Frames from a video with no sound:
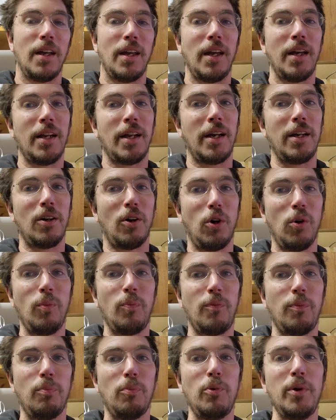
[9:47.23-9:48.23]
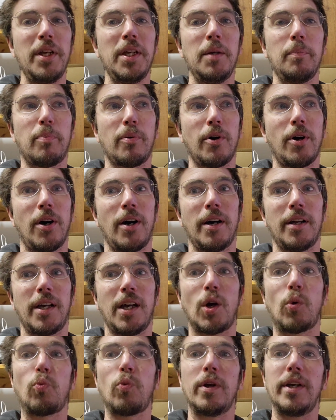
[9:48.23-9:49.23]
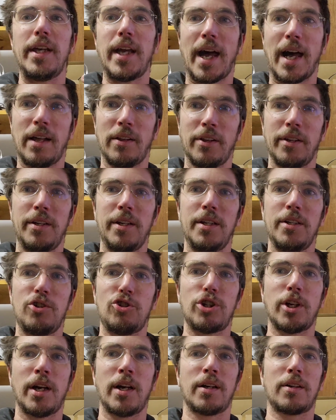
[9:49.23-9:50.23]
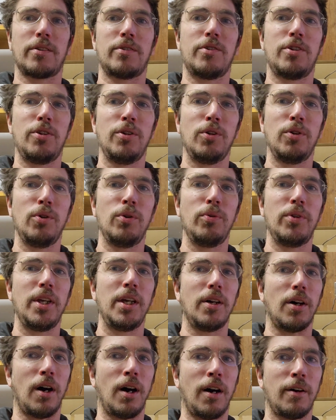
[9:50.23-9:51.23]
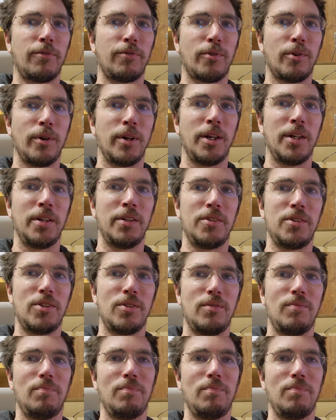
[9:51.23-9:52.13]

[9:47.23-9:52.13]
And I hope we brought a reality check to the off-grid